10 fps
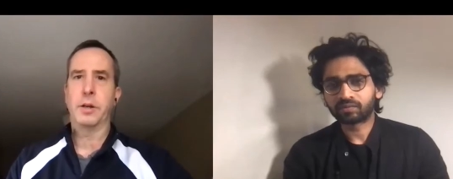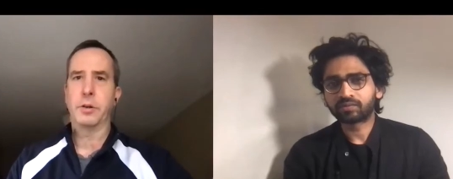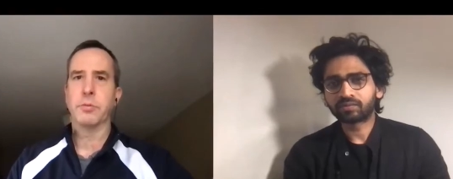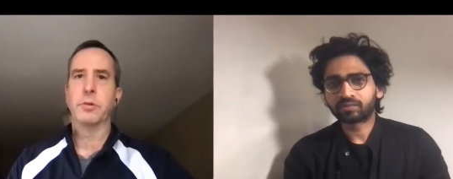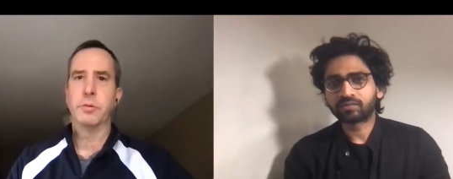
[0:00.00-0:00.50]

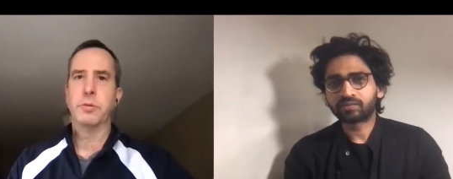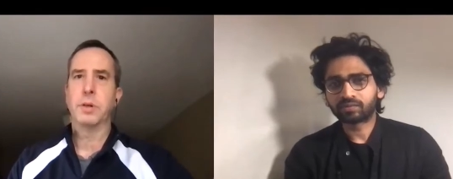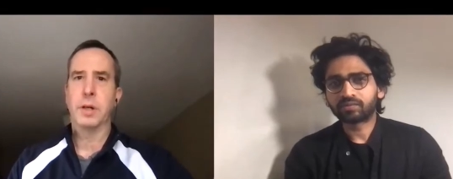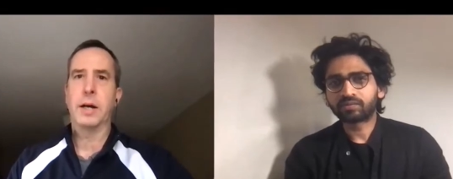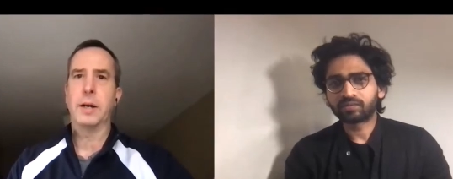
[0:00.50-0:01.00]
Speaker 1: grew
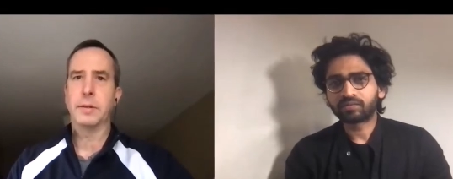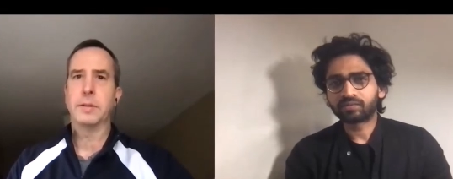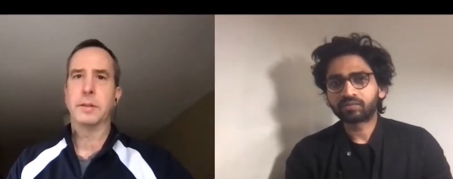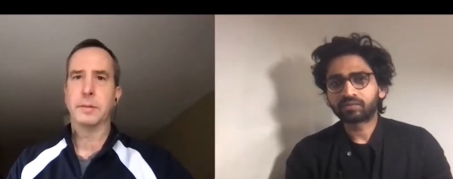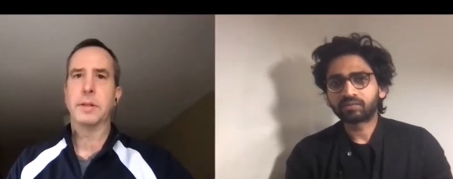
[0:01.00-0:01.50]

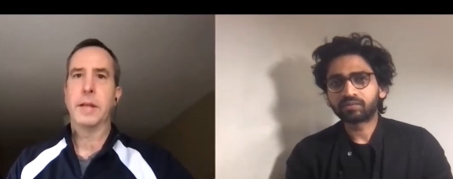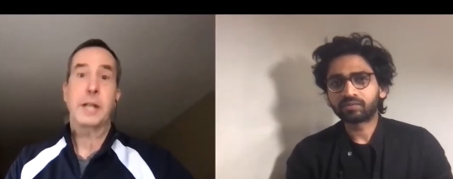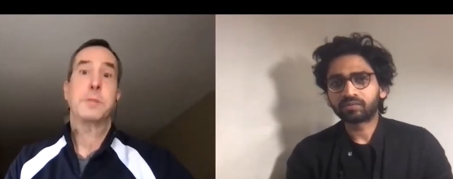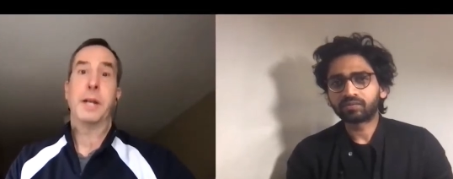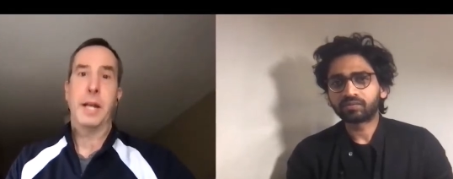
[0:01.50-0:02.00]

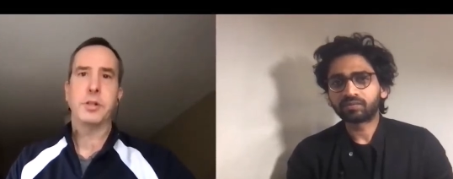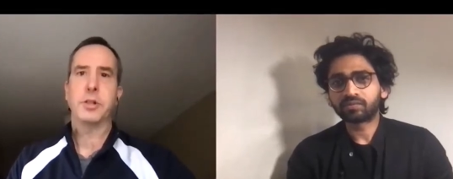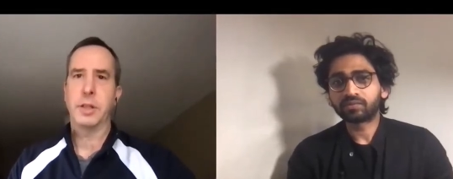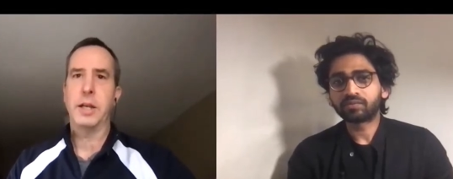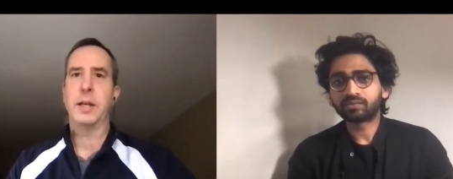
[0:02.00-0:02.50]

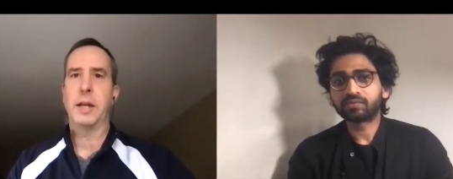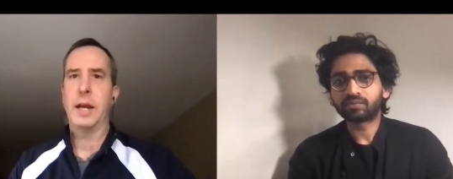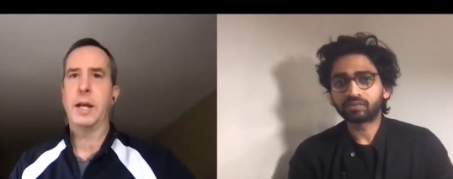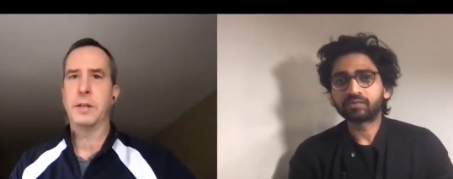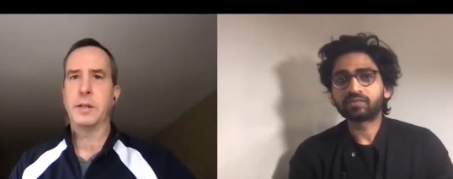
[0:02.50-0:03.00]
exponentially,
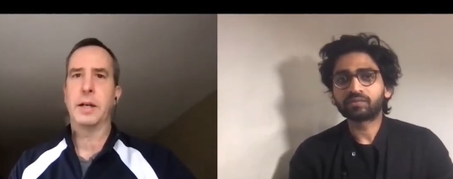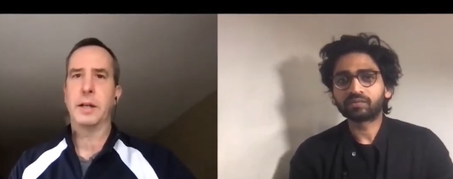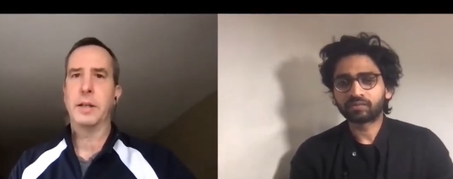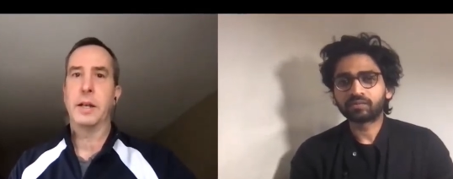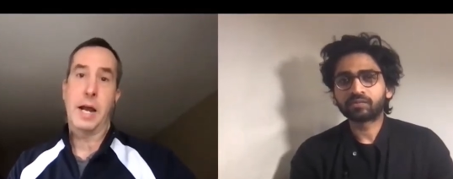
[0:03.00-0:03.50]

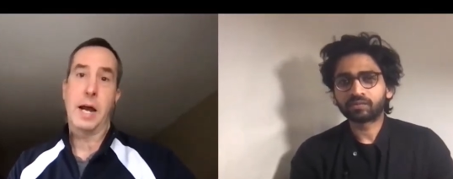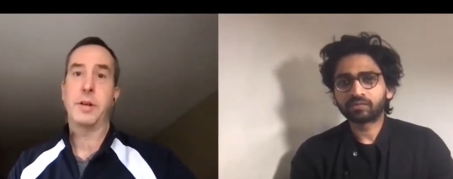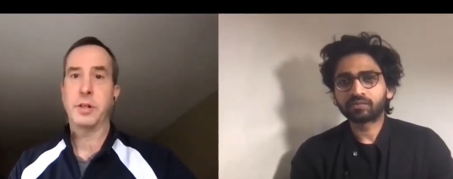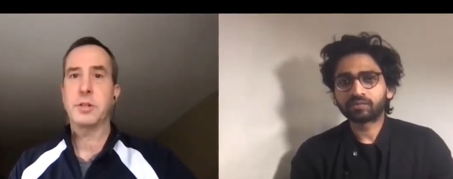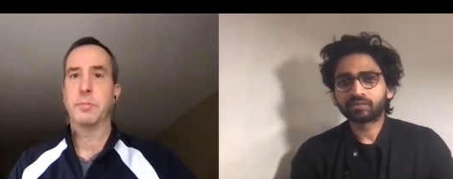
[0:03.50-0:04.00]
and now
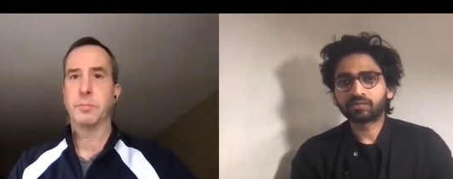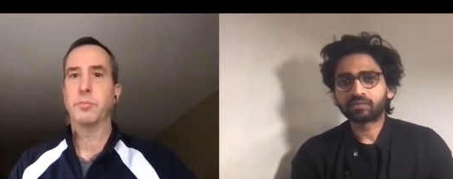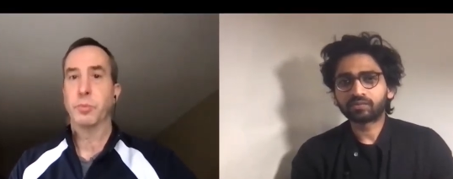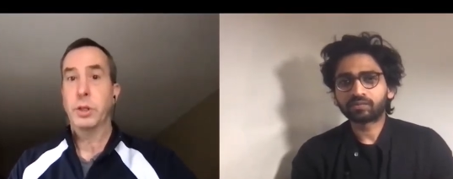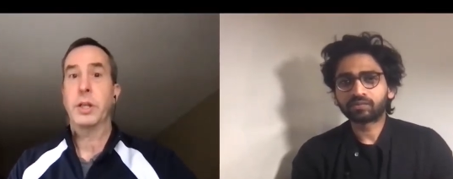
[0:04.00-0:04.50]
there's some
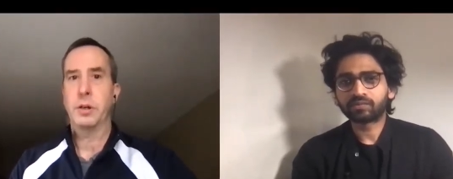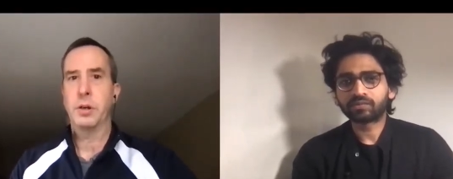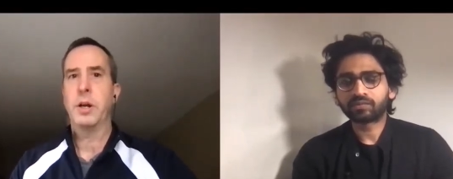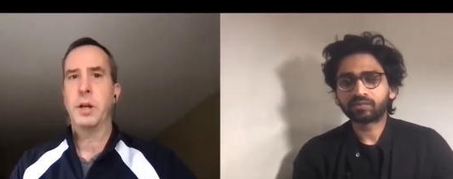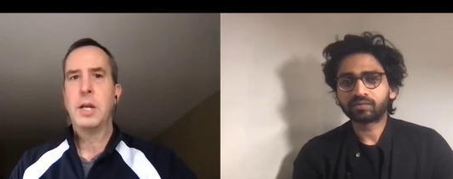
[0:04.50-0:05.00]
really
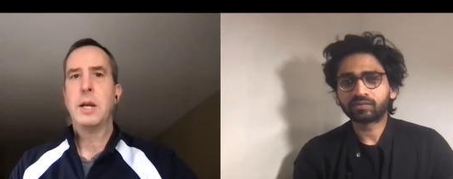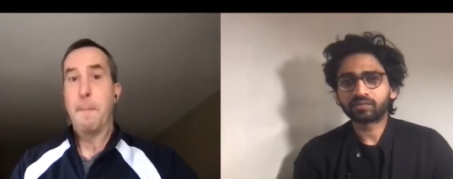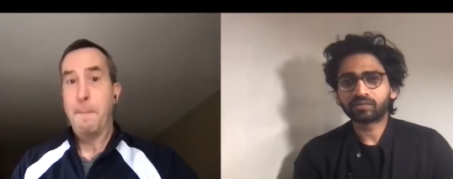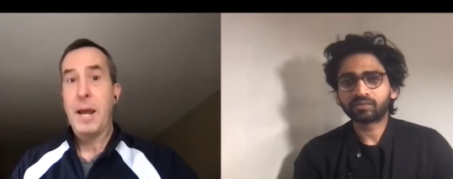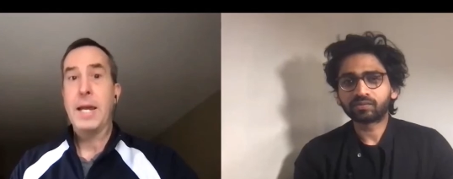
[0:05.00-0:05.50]
good
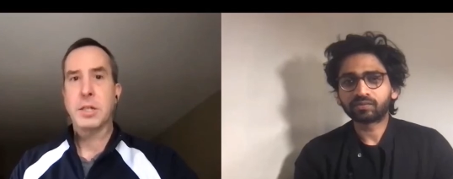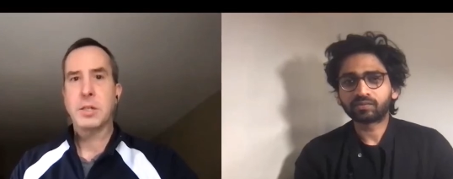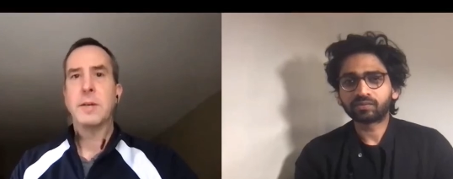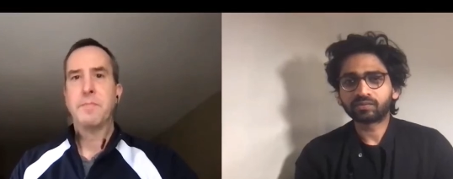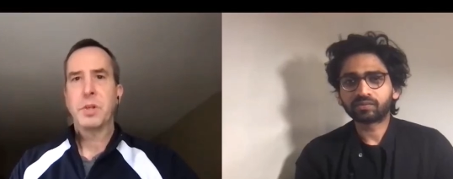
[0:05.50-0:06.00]

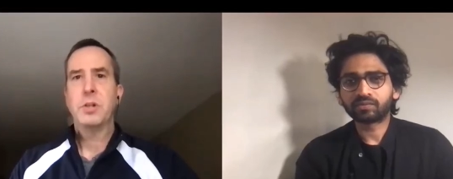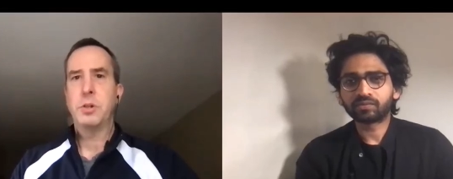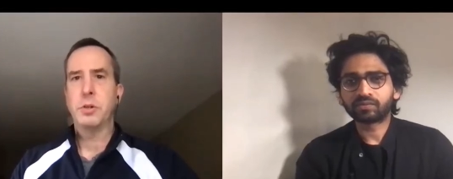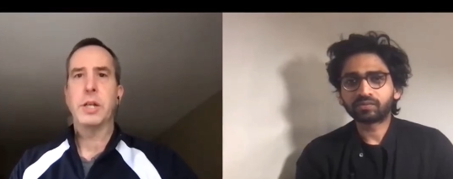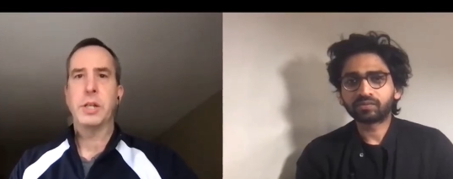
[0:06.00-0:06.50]
base
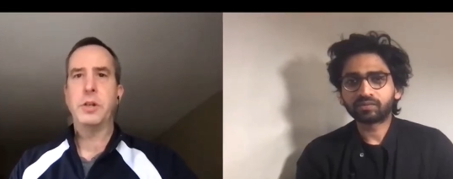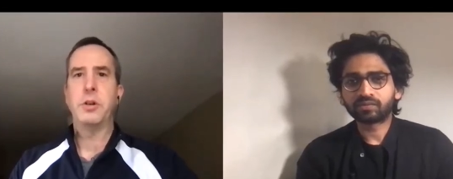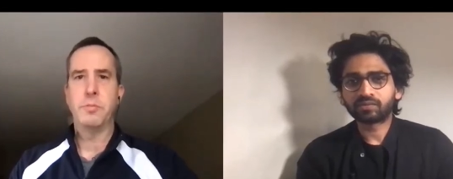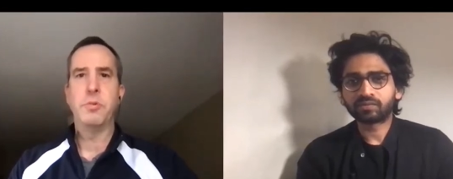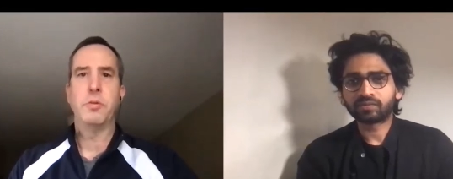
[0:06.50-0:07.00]
to continue
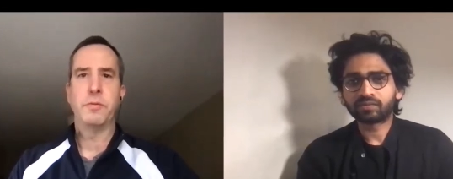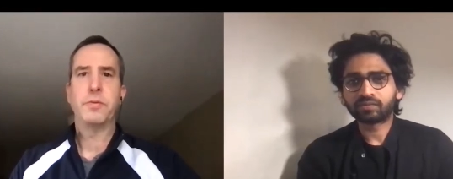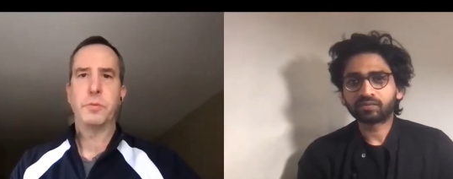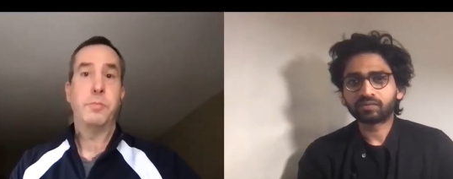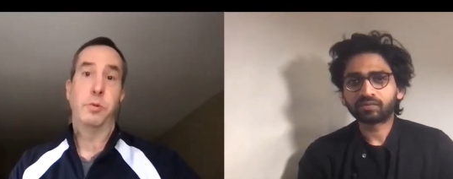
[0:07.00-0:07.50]
to move
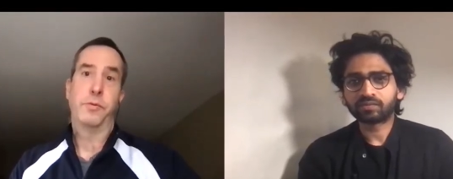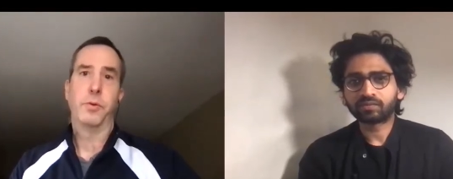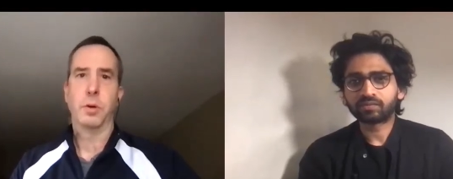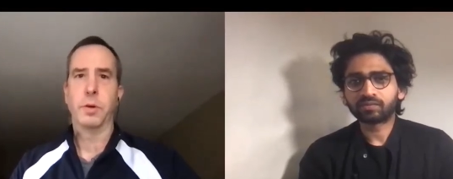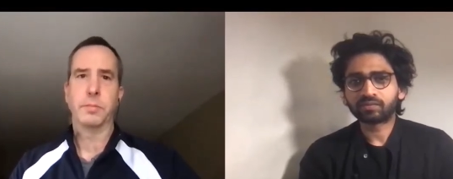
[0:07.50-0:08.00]
to move
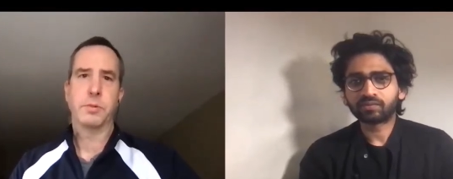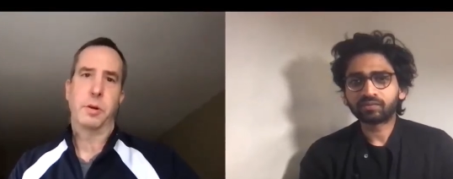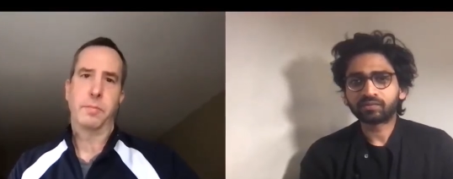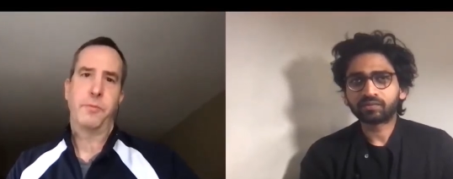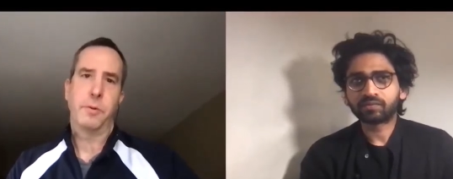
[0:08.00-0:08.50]
forward. So
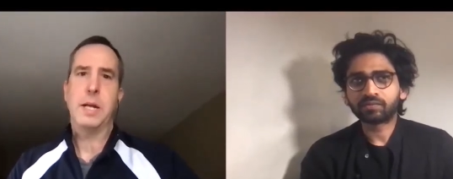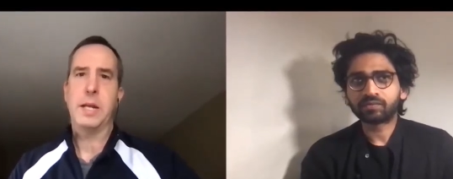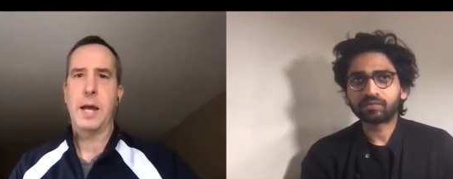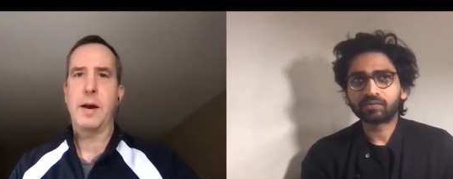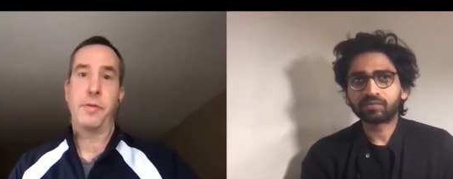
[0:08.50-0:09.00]
for me,
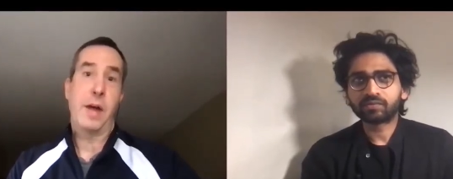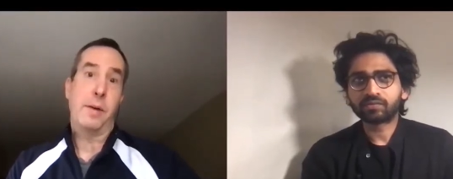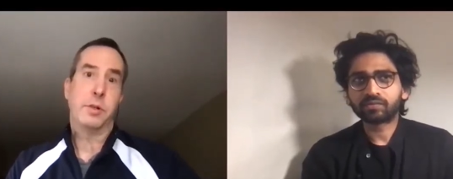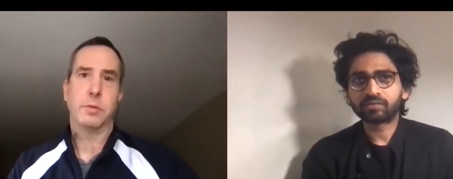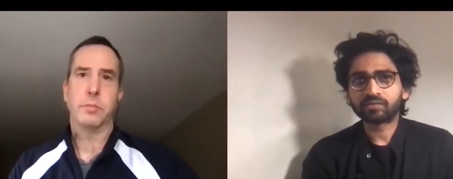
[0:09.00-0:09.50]
that that
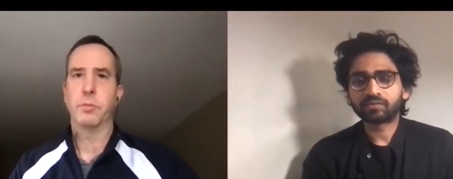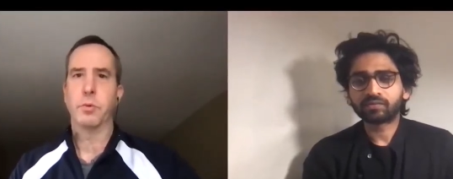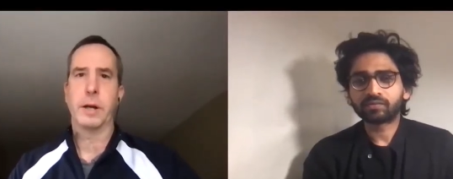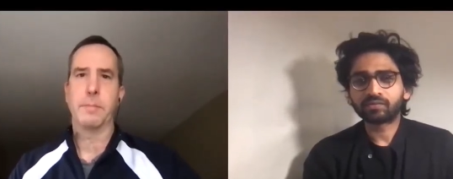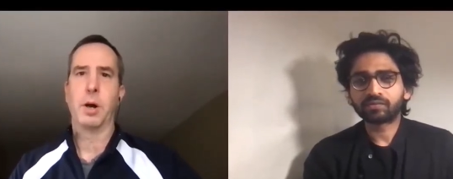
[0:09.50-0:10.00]
was the
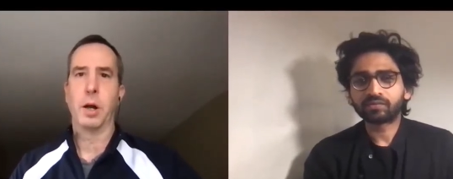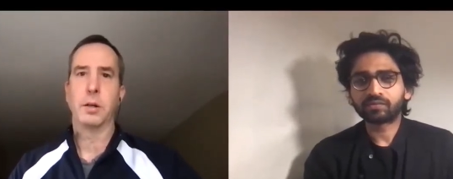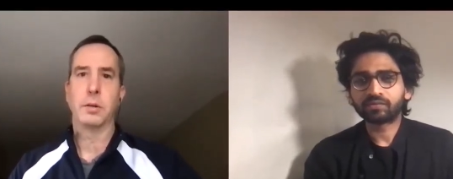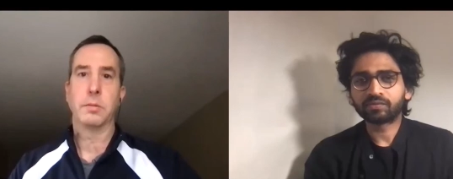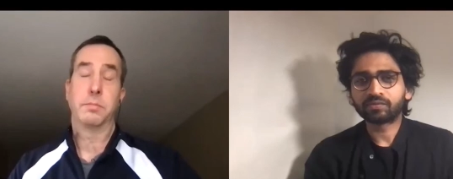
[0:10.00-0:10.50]
rewarding part
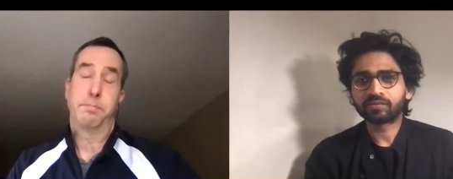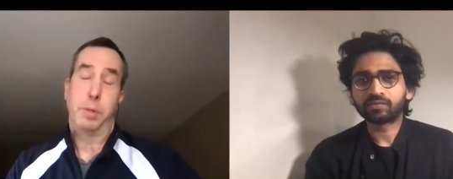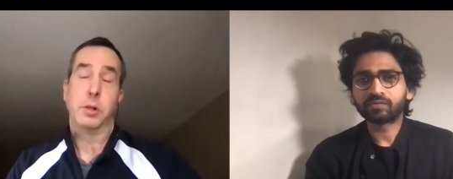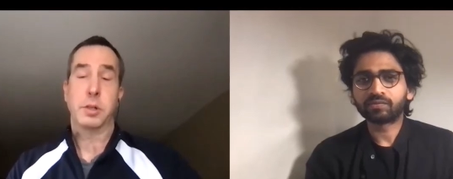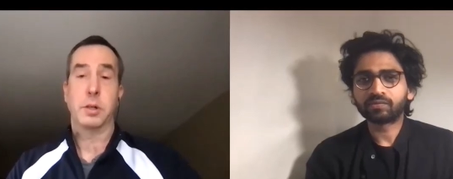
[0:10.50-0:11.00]

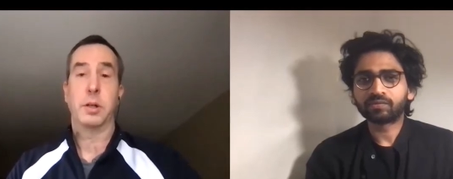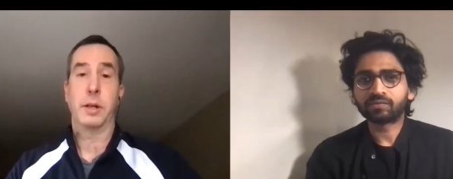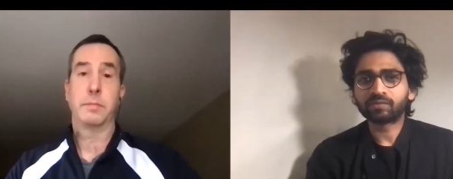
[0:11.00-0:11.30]
personally.